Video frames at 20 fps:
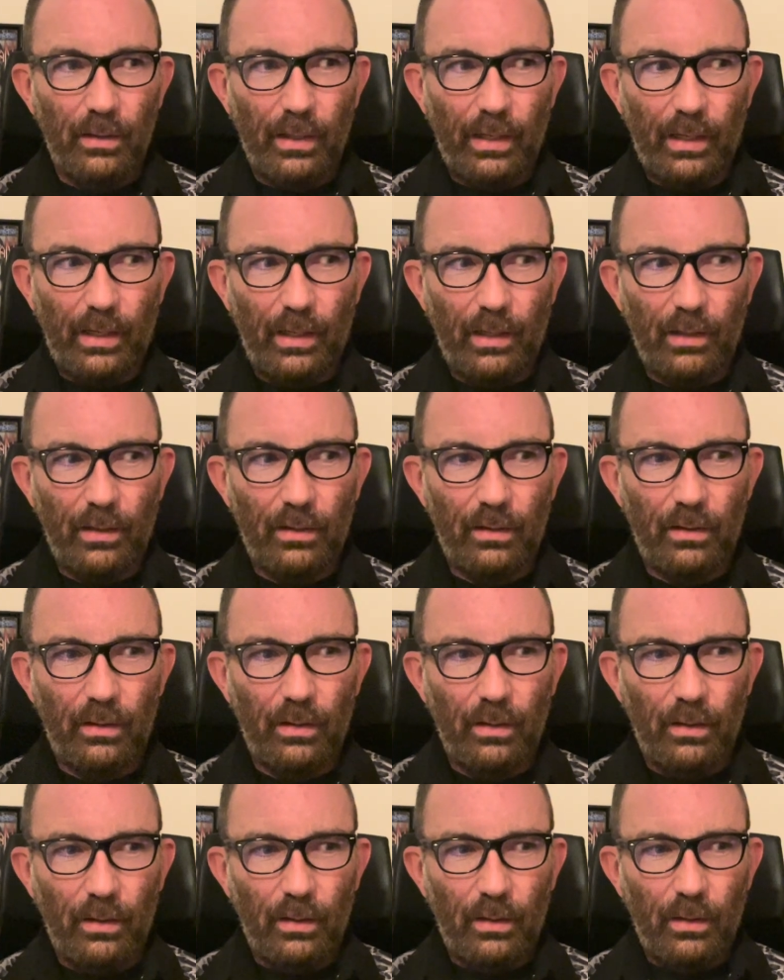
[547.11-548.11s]
And
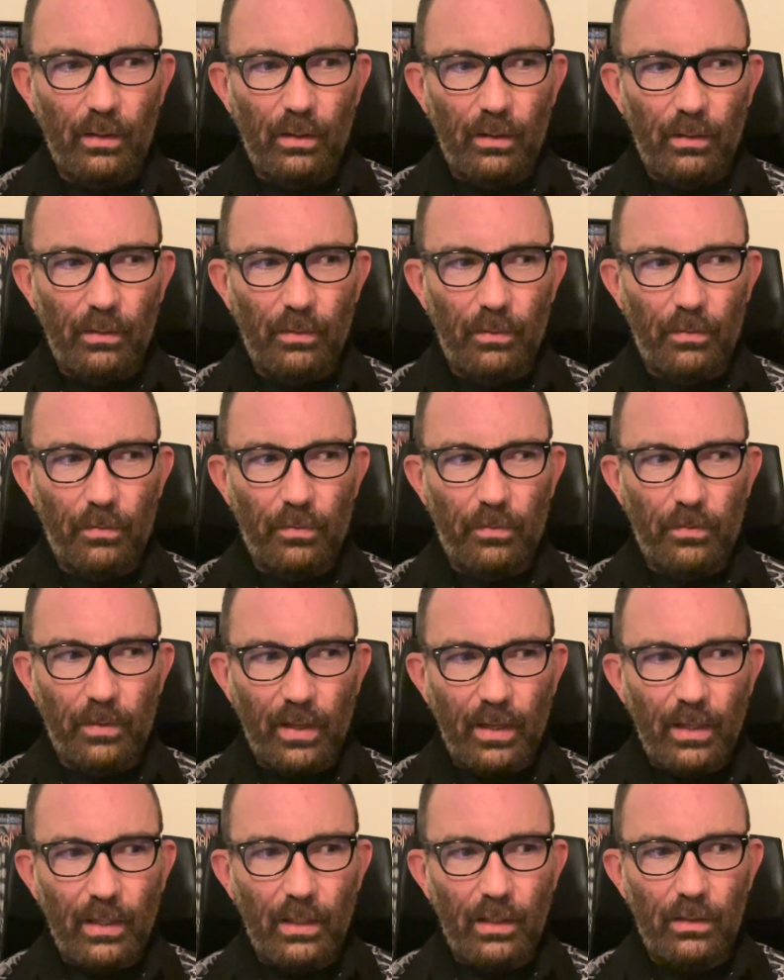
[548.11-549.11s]

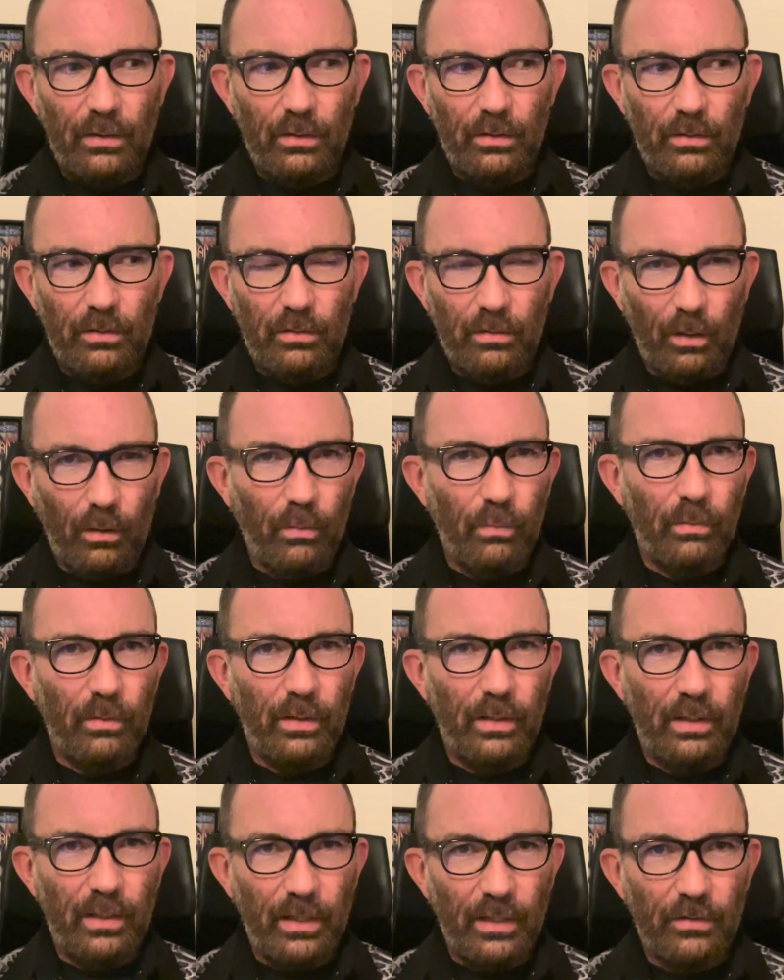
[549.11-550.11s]
they don't
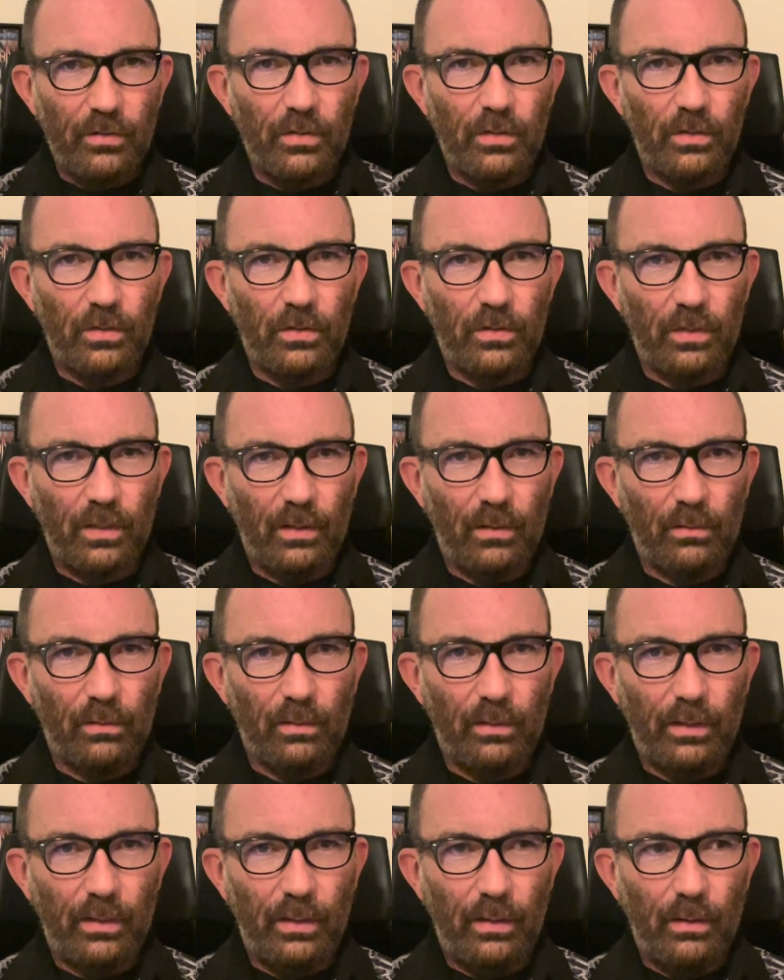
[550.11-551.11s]

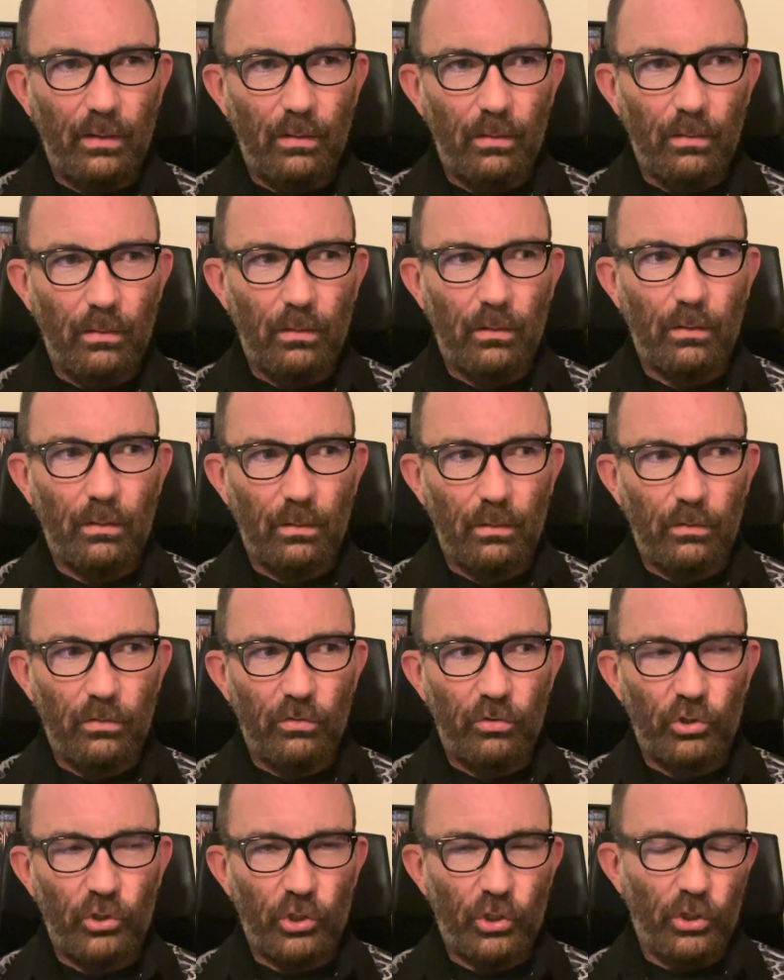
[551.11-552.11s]
necessarily
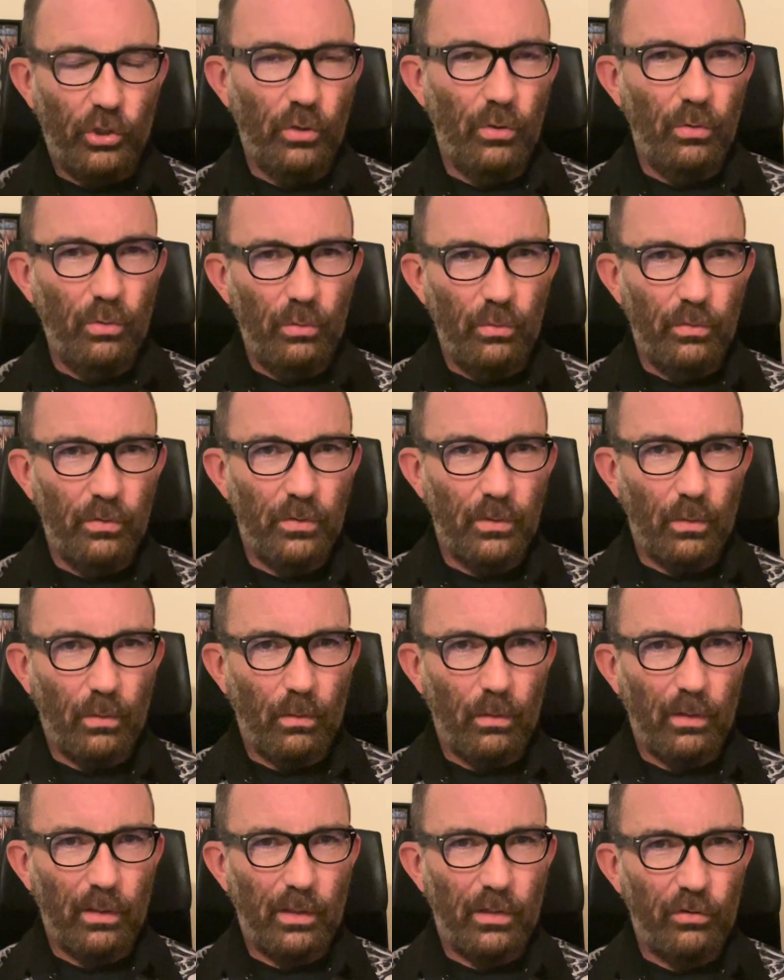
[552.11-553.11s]
choose
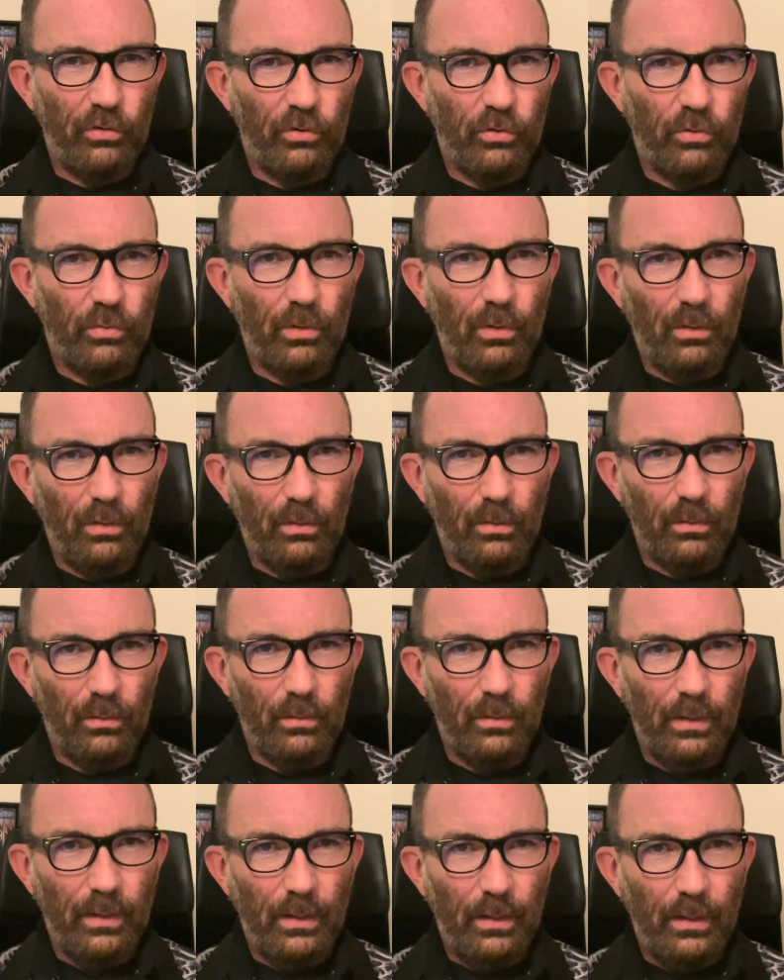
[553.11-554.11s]
or
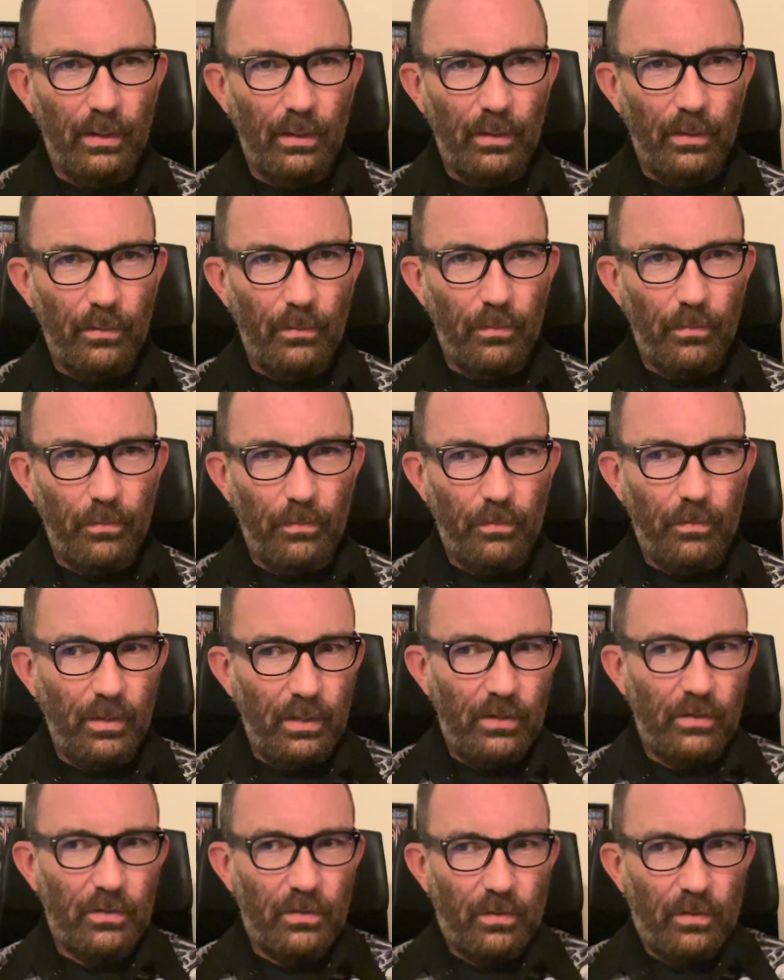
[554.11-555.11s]
control
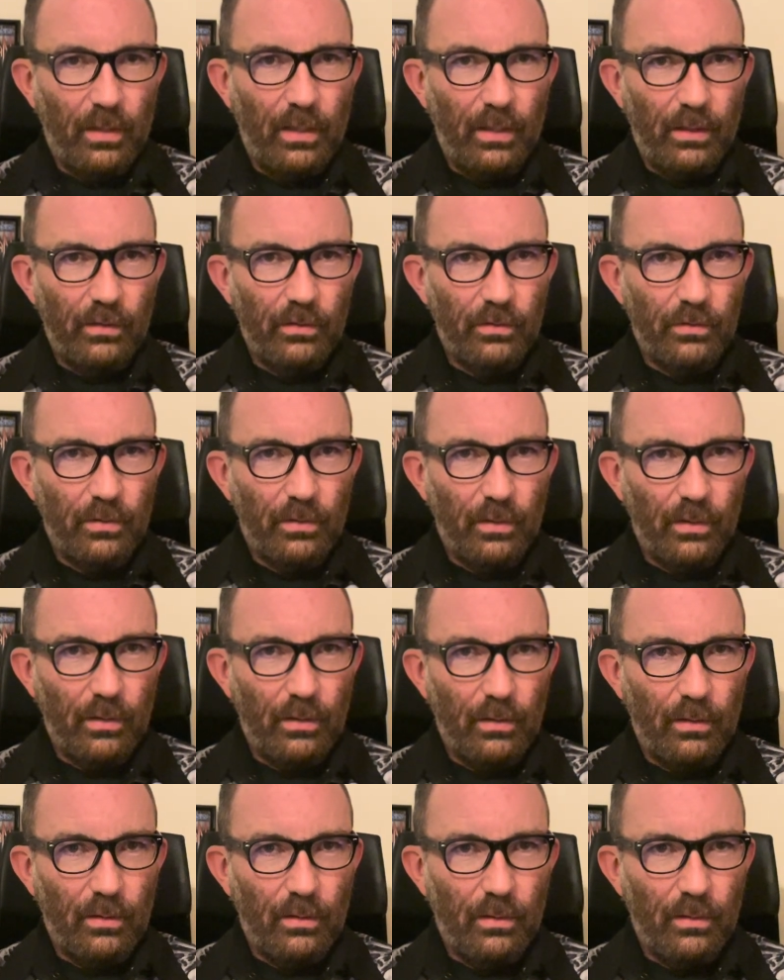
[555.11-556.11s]
these things that
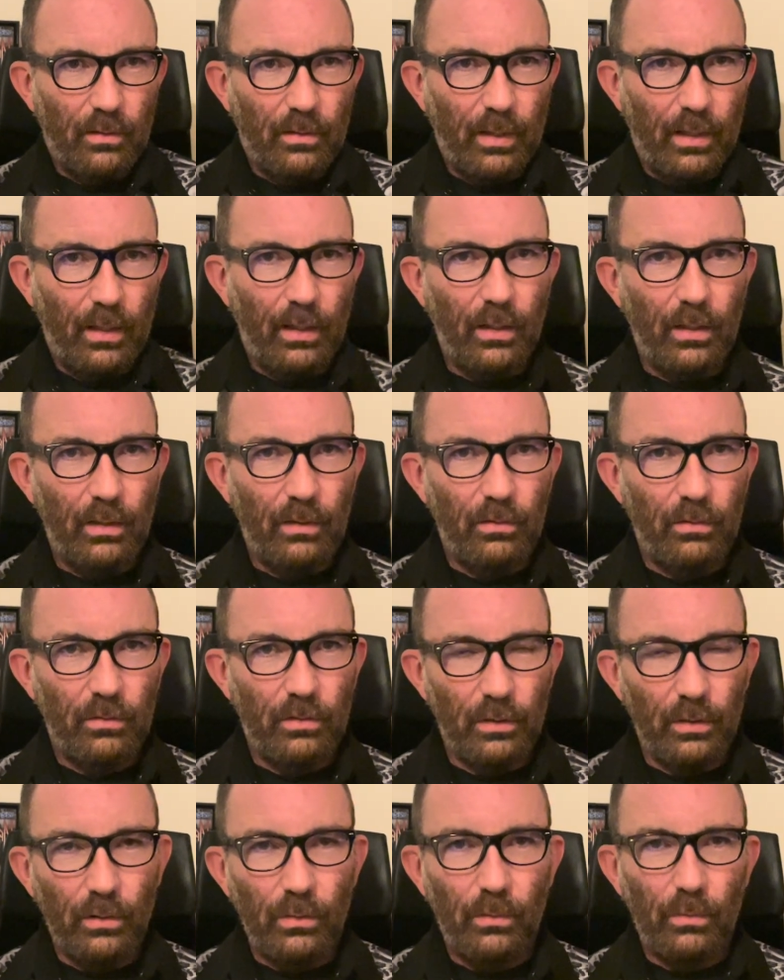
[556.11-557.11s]
they
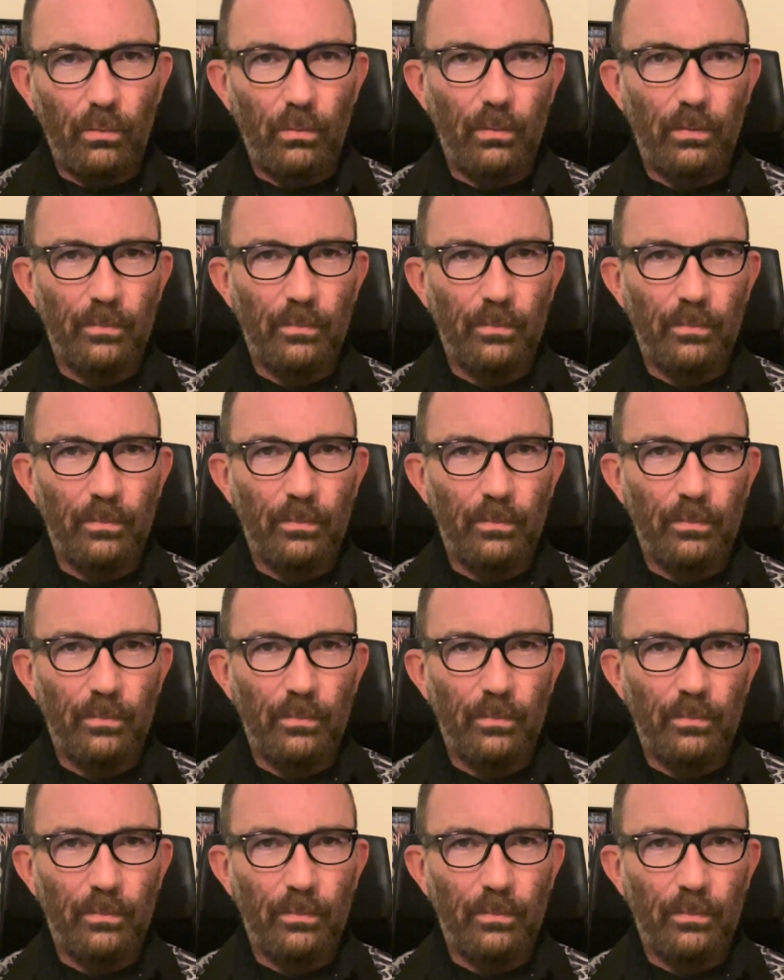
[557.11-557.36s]
do.